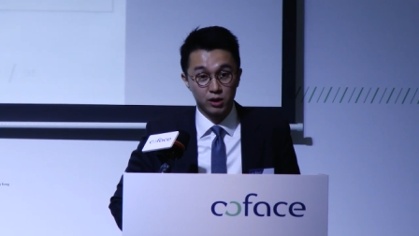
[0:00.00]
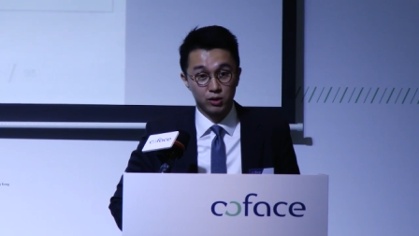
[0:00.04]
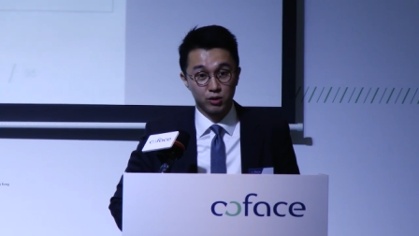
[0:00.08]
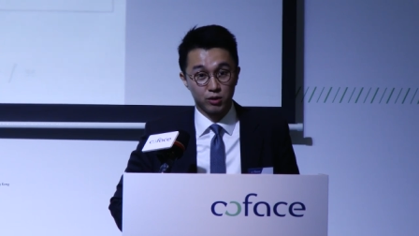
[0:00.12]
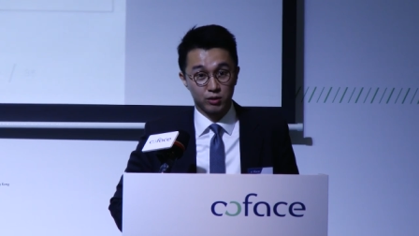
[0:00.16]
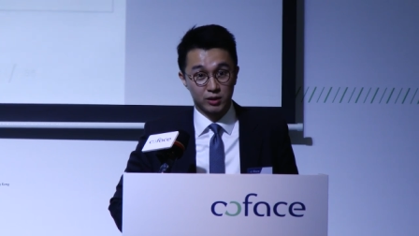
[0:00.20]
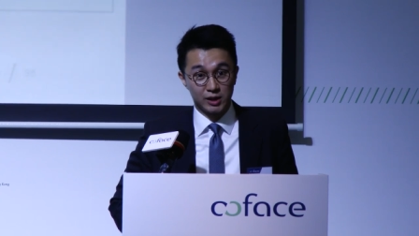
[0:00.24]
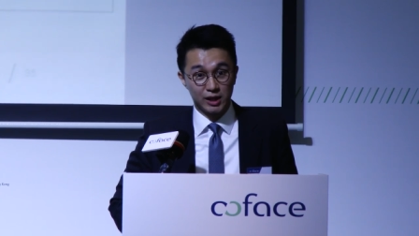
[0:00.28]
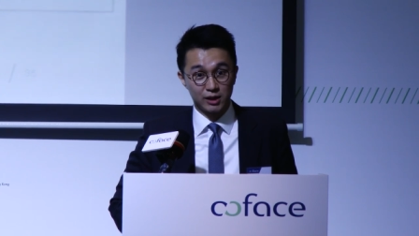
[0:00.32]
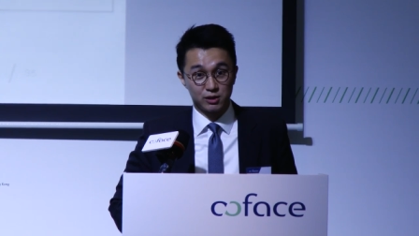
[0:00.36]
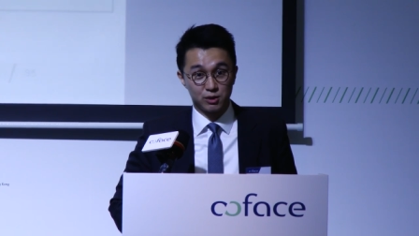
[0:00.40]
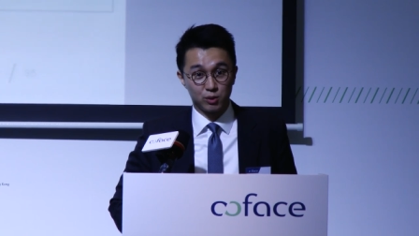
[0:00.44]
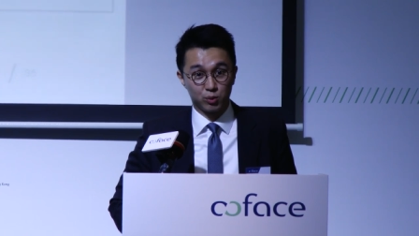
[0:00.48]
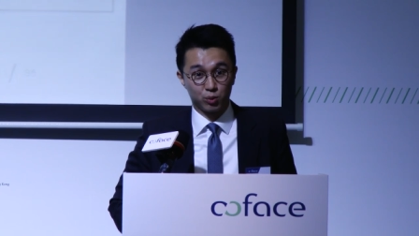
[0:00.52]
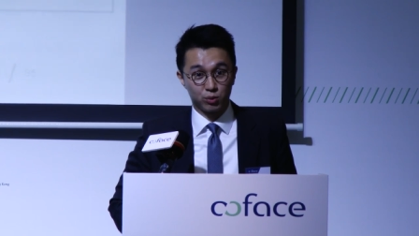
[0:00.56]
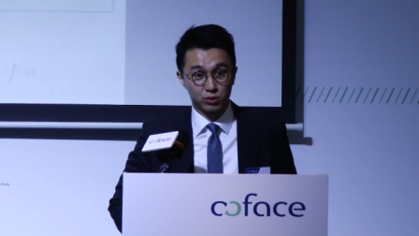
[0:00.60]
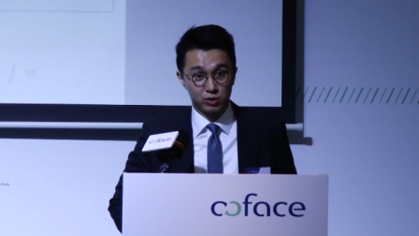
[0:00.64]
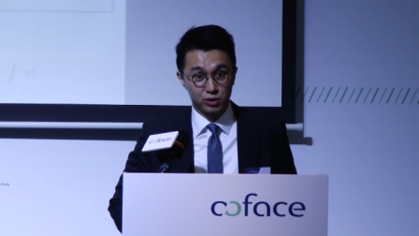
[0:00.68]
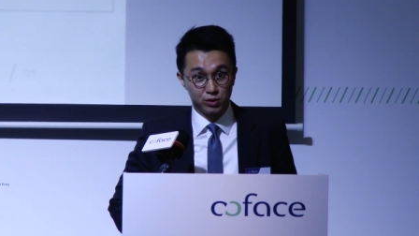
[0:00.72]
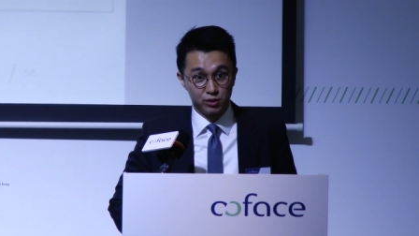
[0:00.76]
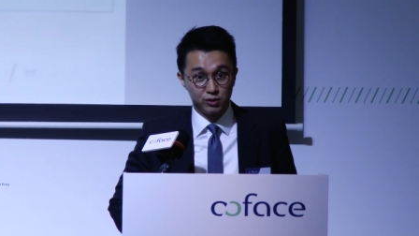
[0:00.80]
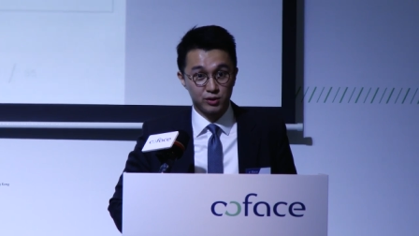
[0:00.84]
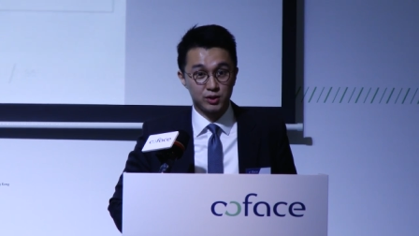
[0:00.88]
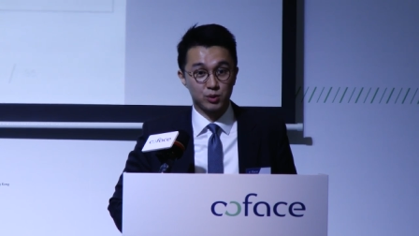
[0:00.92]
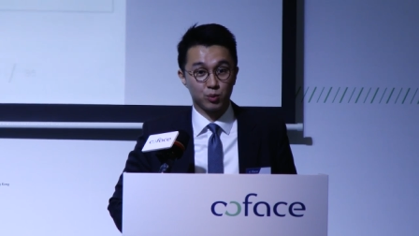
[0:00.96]
You need to
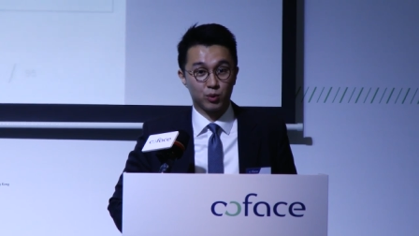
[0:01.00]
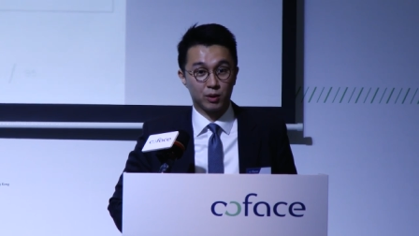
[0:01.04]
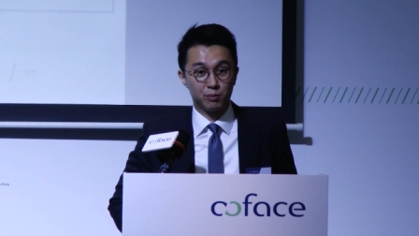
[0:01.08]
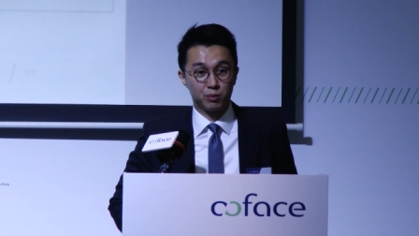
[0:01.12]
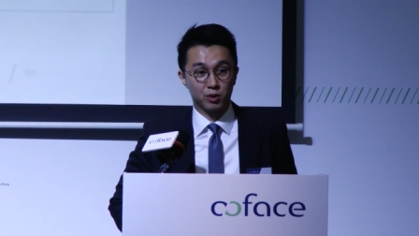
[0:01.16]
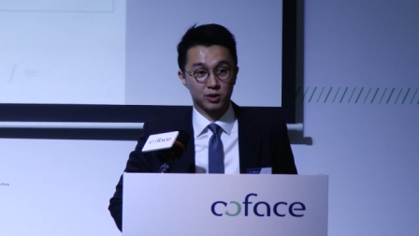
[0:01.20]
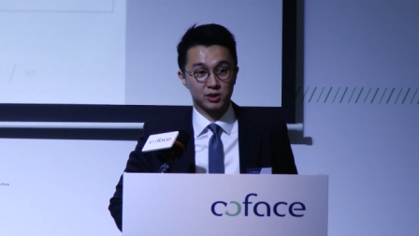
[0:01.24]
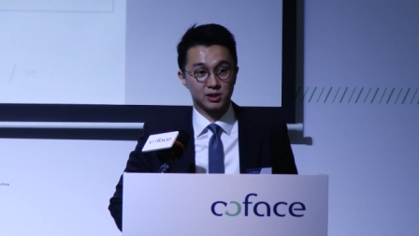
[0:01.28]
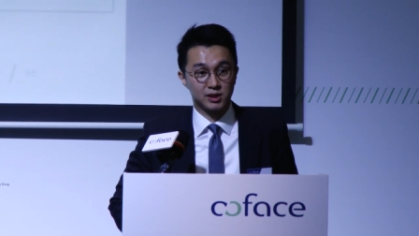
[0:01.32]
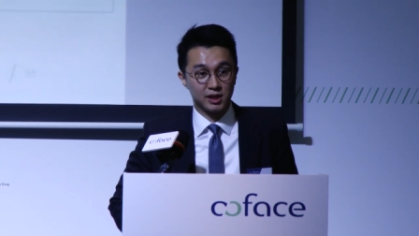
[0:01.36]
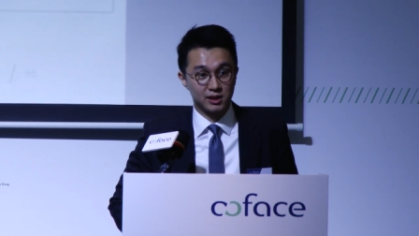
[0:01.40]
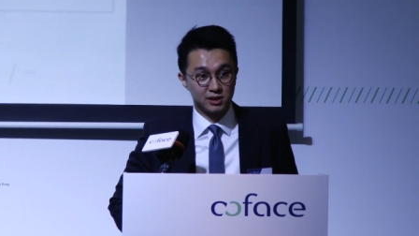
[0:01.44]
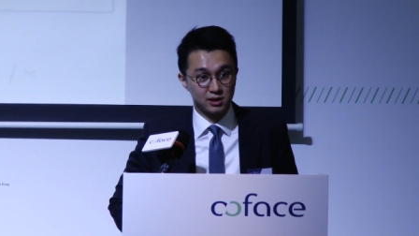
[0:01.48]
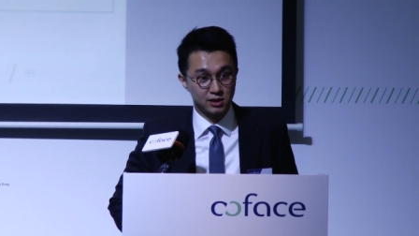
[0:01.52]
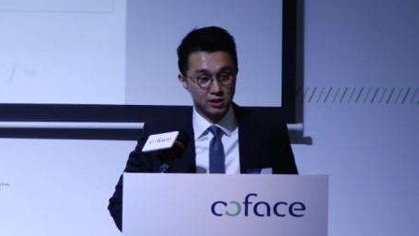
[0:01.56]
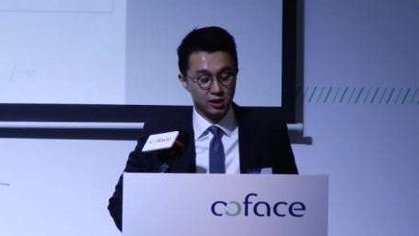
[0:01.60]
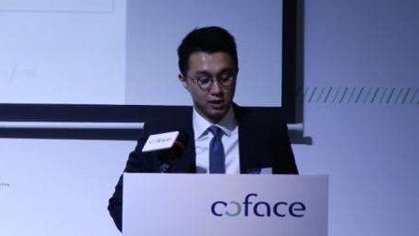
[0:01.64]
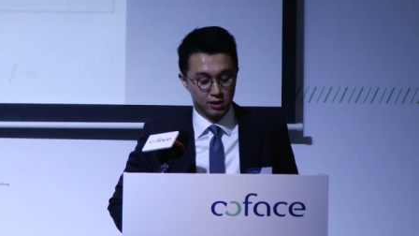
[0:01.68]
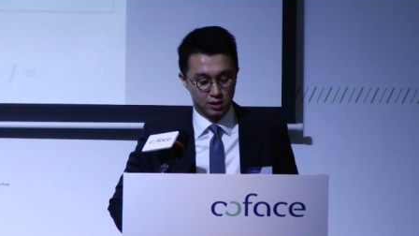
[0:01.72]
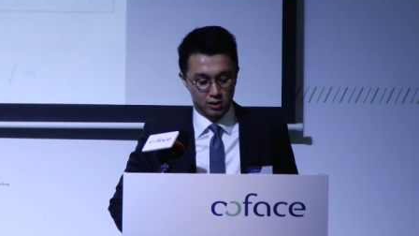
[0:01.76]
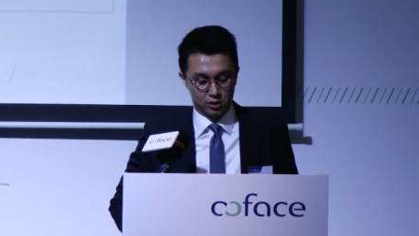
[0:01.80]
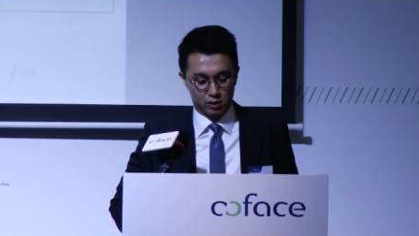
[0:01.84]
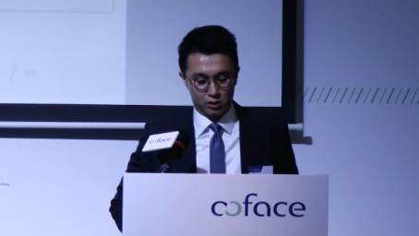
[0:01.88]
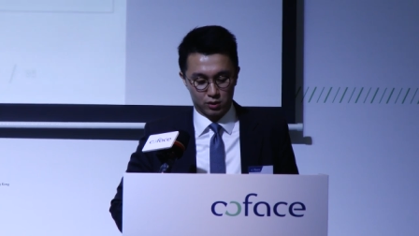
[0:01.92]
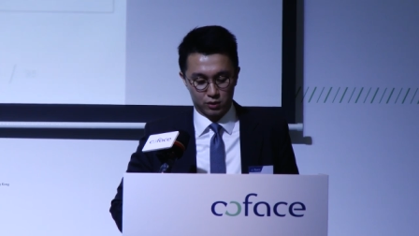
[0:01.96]
use one point six
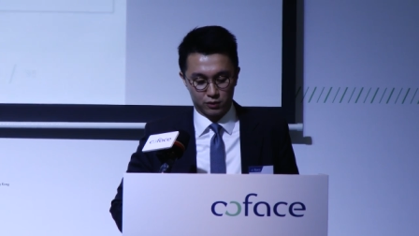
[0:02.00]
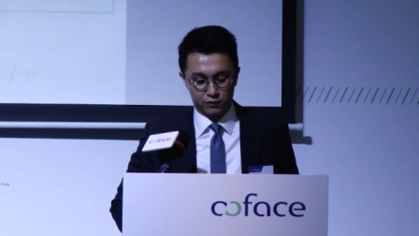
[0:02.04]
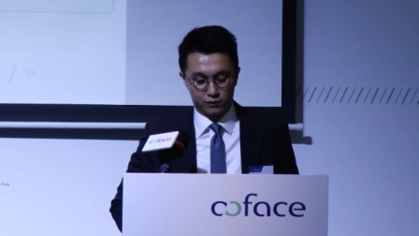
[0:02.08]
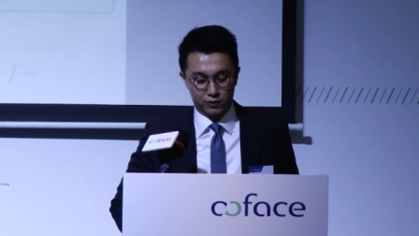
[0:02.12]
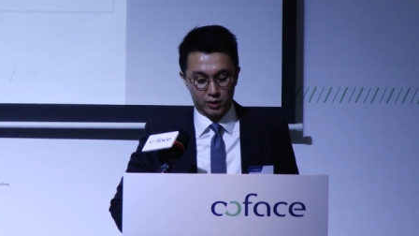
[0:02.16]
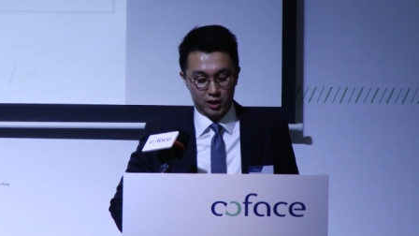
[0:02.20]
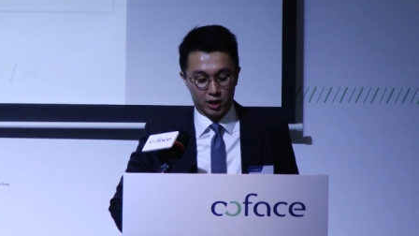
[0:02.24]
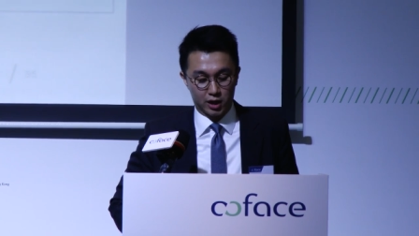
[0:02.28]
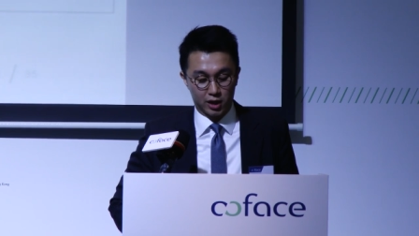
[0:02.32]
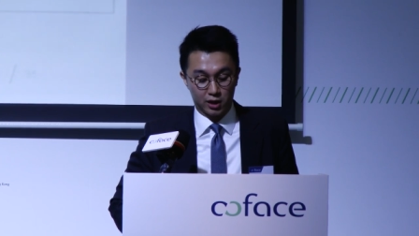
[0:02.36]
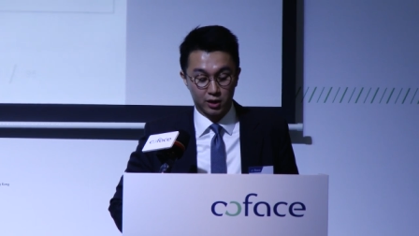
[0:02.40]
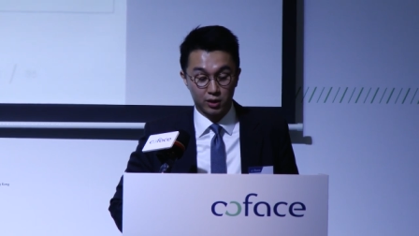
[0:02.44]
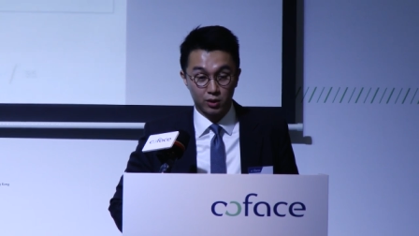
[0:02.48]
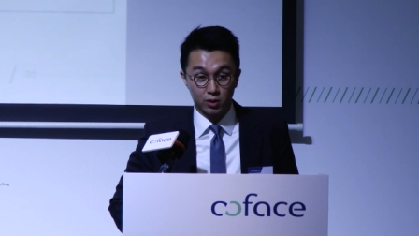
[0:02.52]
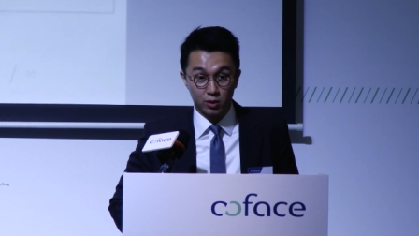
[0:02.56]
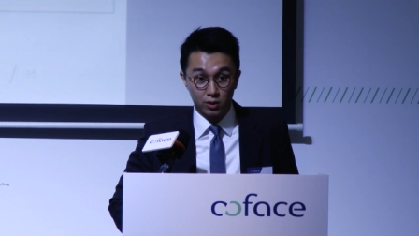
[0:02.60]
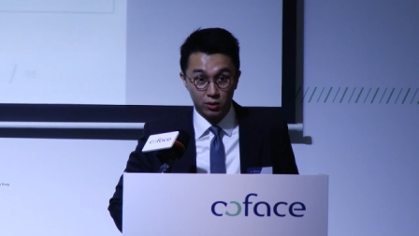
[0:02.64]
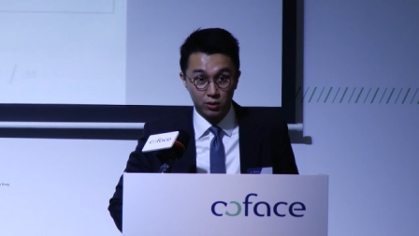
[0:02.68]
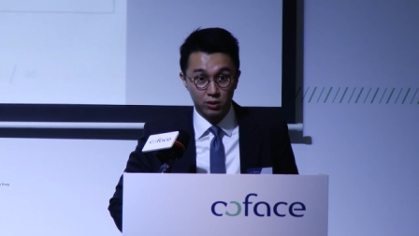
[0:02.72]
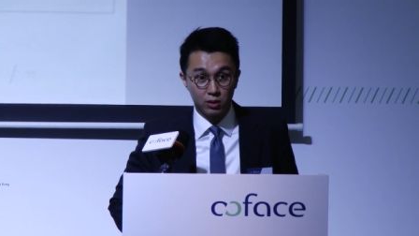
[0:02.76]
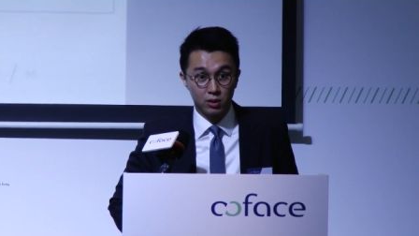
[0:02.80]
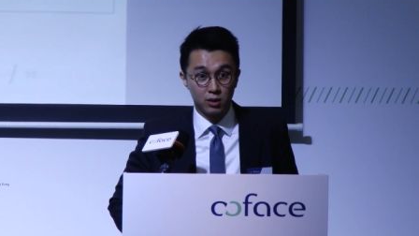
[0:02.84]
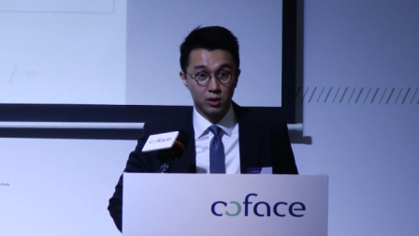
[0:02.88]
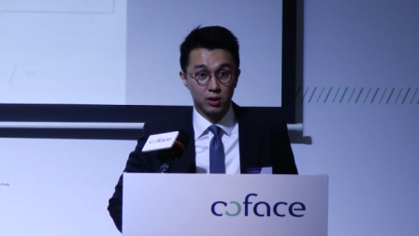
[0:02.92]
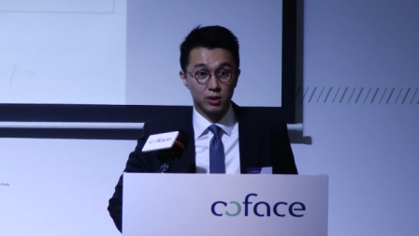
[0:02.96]
ton of iron
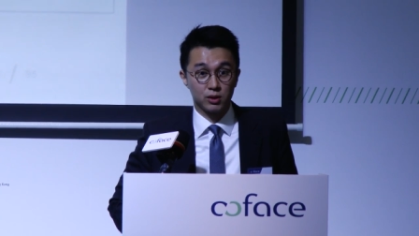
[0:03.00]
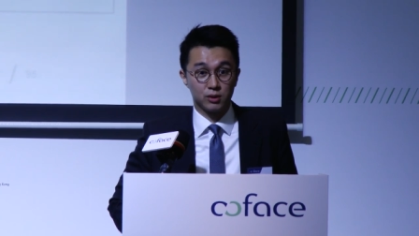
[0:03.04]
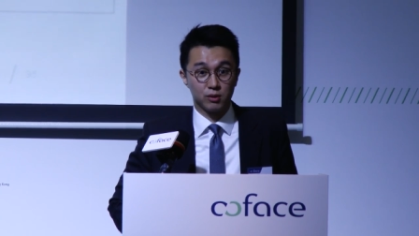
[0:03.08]
ore.